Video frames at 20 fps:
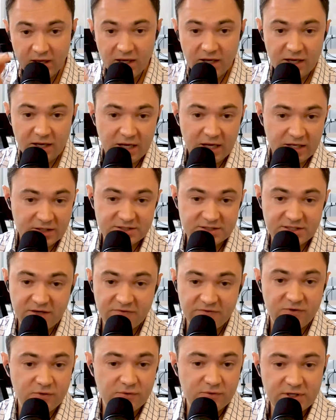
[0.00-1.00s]
the
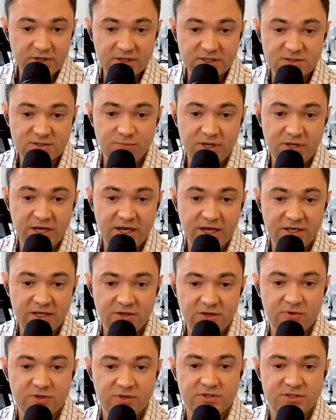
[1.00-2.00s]
stuff you would explain,
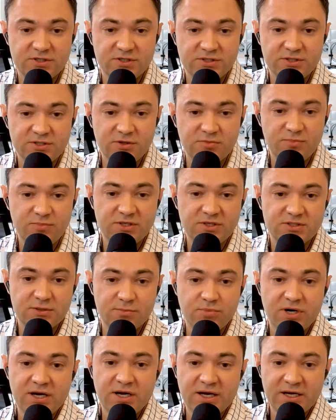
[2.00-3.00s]
you'd be
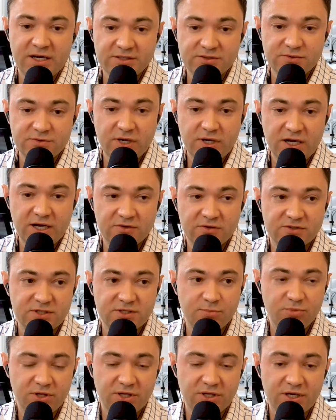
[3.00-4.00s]
surprised how
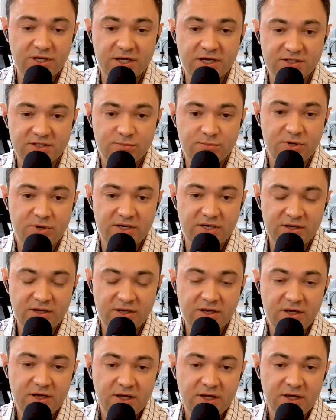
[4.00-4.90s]
simple it is, but